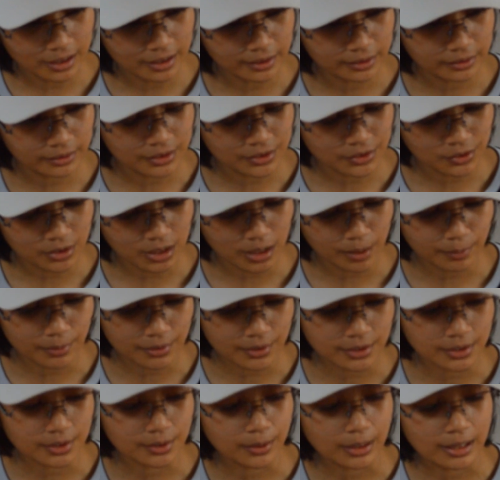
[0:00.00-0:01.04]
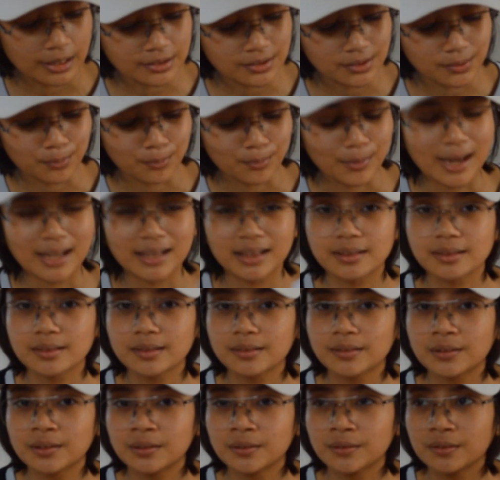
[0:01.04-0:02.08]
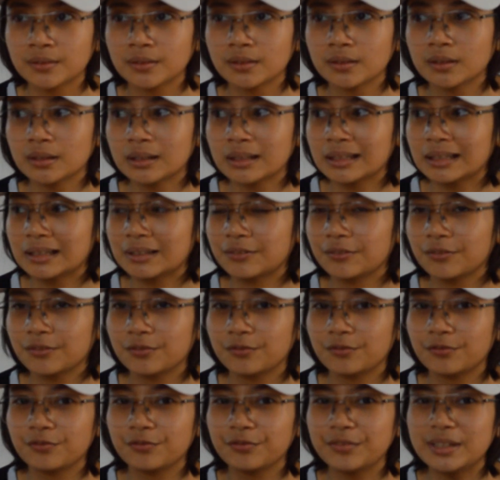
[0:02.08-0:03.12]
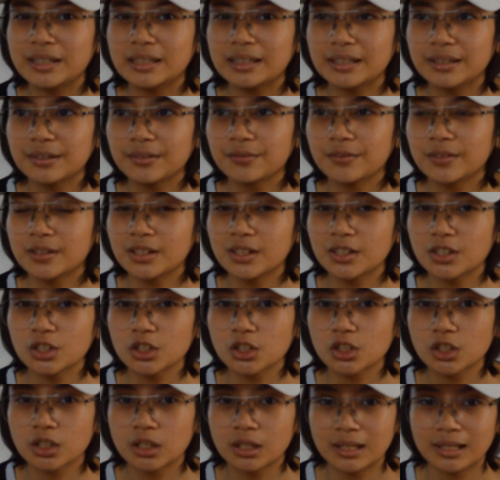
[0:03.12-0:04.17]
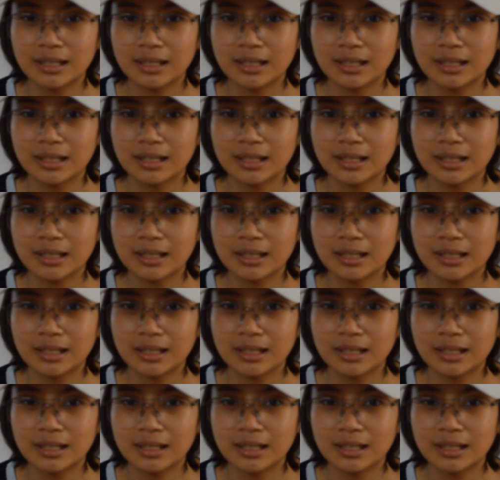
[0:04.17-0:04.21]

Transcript: I could describe this as a matte feeling finish.